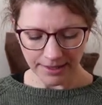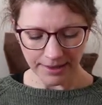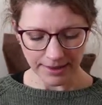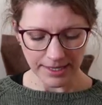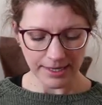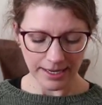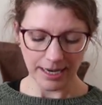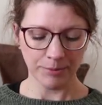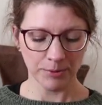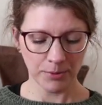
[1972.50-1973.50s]
the
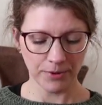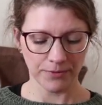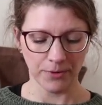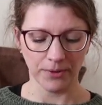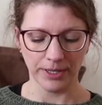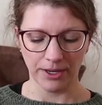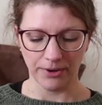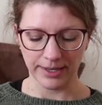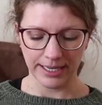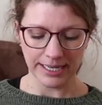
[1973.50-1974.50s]
cable portfolio
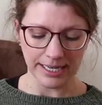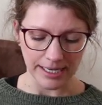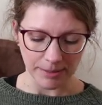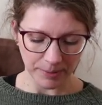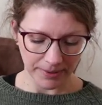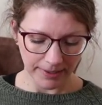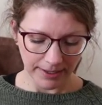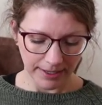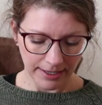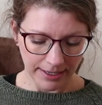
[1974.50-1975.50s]
that I keep
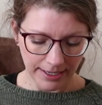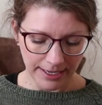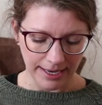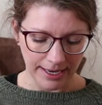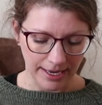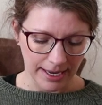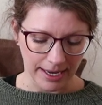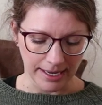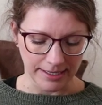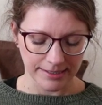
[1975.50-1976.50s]

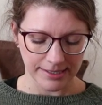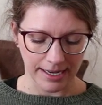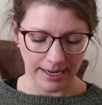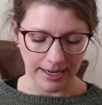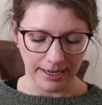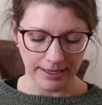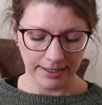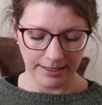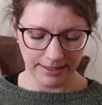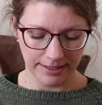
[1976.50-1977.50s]
inside
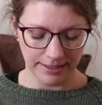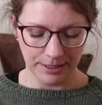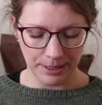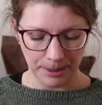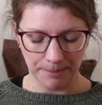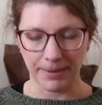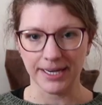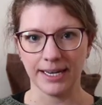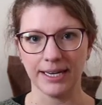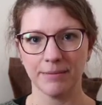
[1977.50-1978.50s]
my knitting